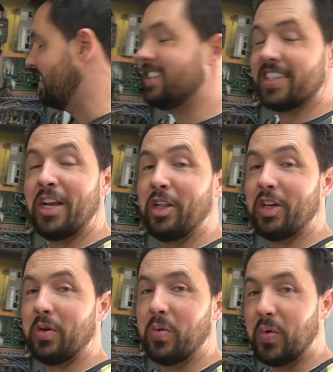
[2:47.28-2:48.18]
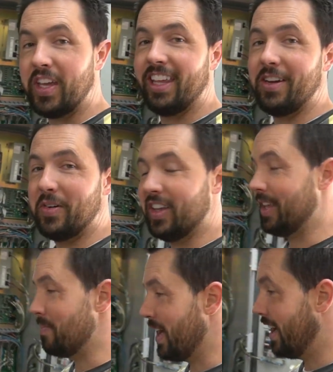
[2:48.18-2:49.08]
this is going to look really, really
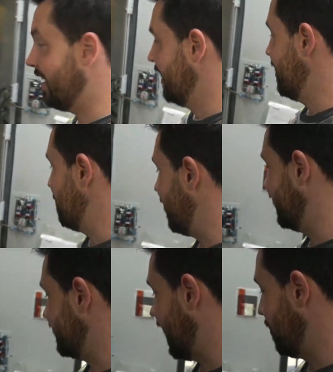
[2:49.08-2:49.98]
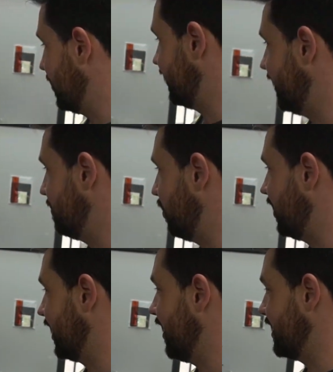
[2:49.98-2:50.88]
bare by the time we're done
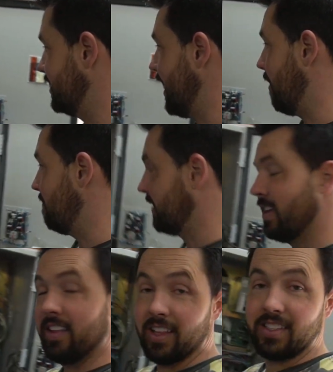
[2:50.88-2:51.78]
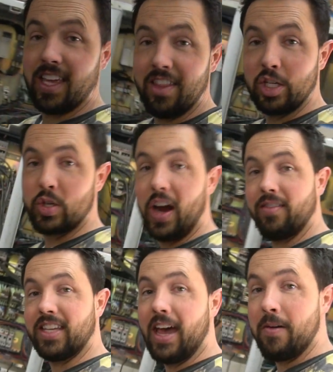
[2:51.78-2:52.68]
pulling all these out. Let's get these
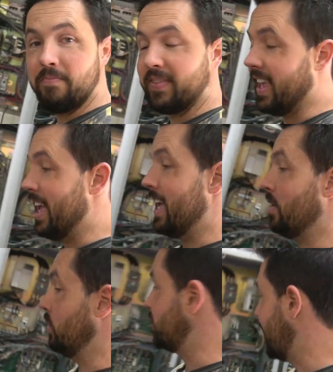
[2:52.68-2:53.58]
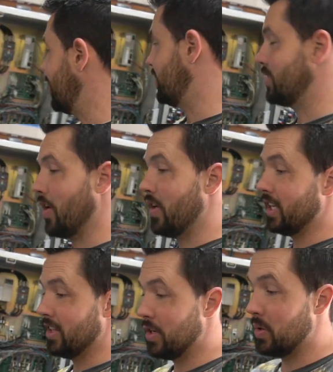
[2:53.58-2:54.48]
drives out, and we'll start
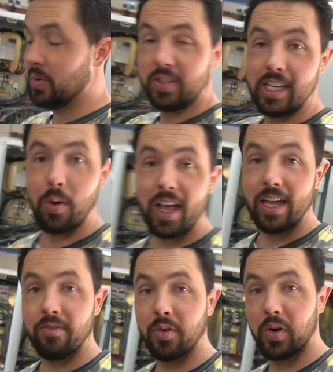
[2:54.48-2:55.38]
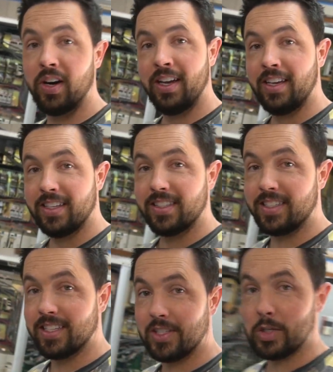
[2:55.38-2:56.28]
installing the new DYN4
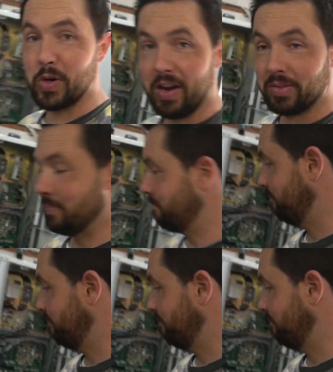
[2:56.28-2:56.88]
CNC drives.